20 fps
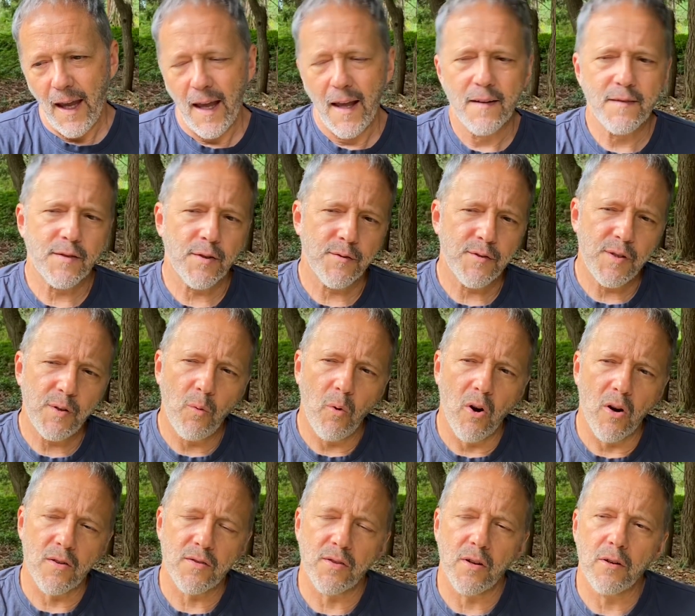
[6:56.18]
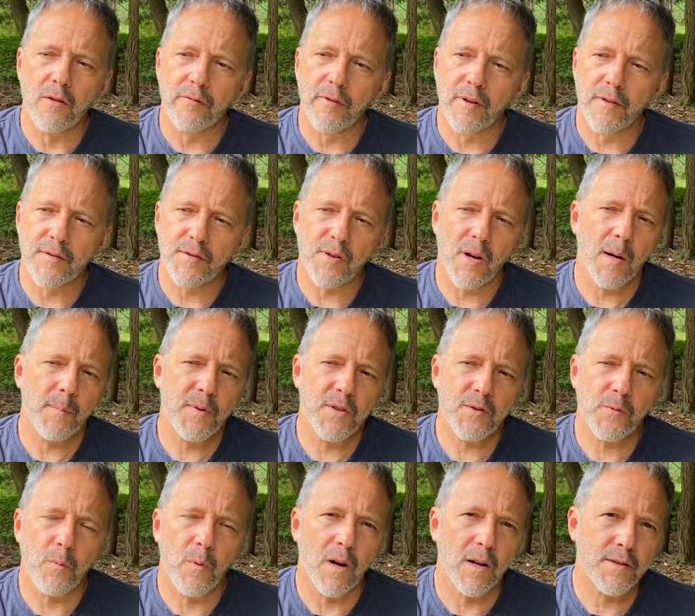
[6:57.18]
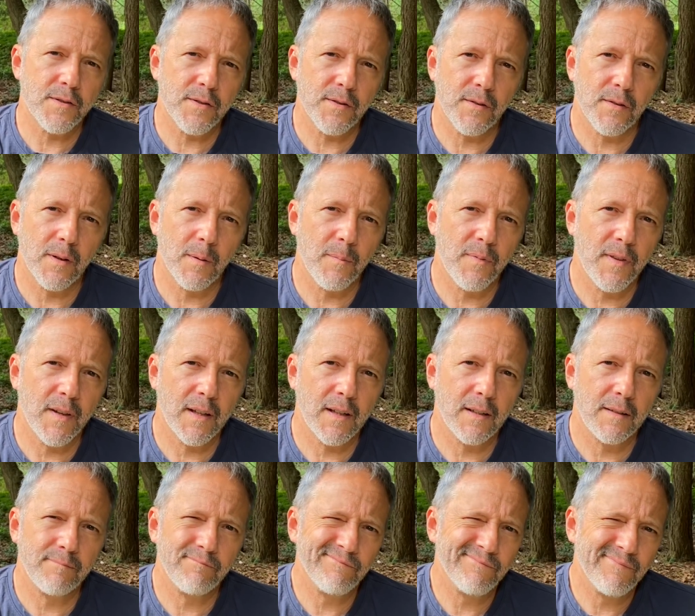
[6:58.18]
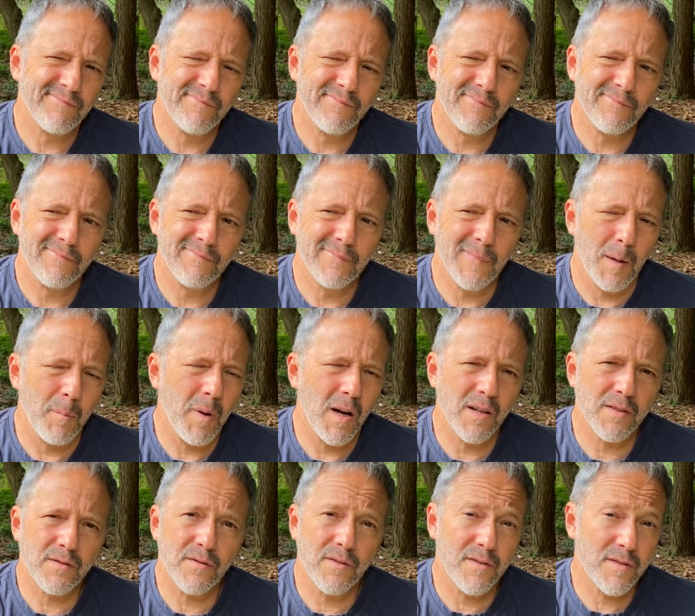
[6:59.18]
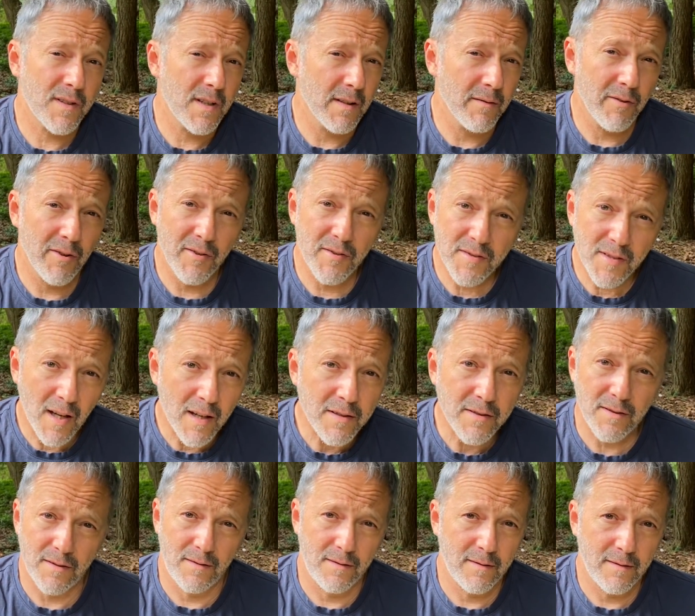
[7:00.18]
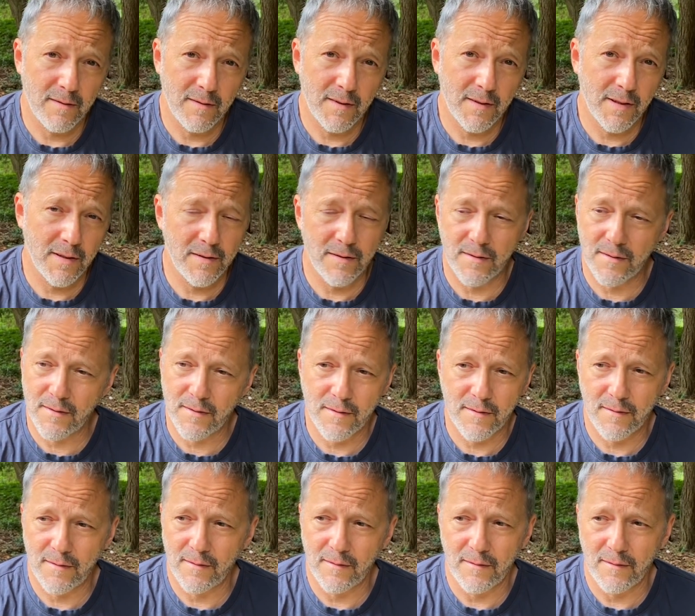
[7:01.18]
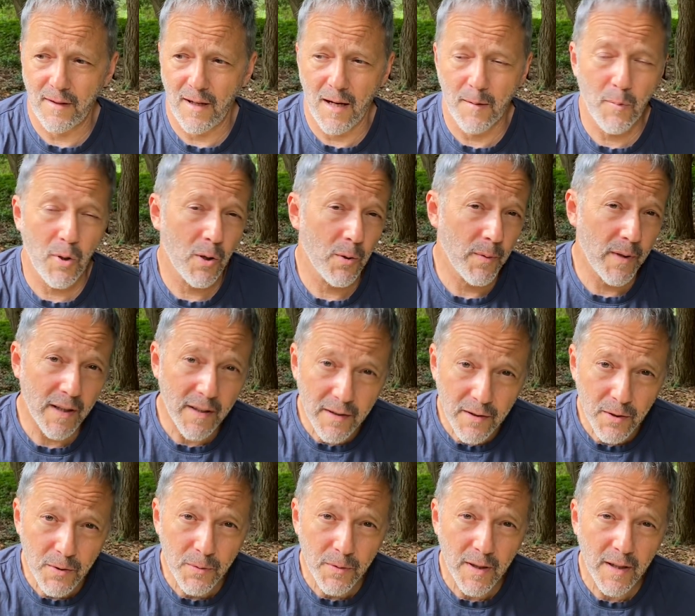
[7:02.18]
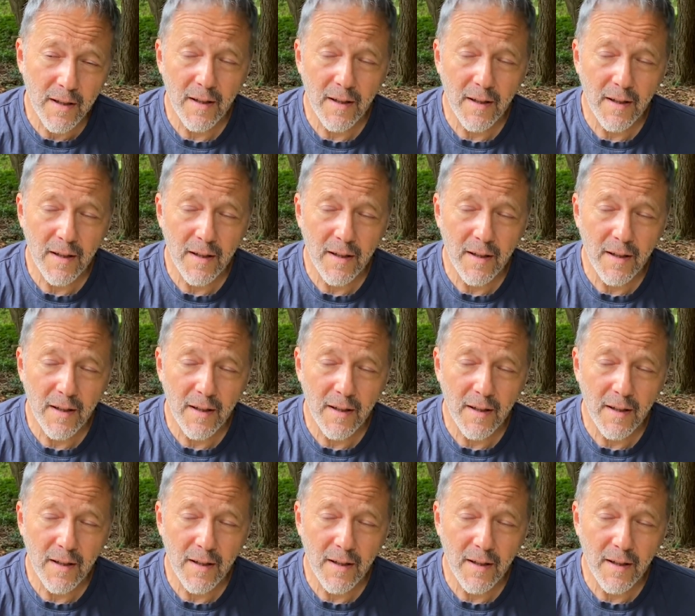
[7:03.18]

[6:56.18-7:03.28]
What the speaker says: And so she walks over, and so I'm just watching her, I'm thinking, I might as well just give her a session, because I'm already doing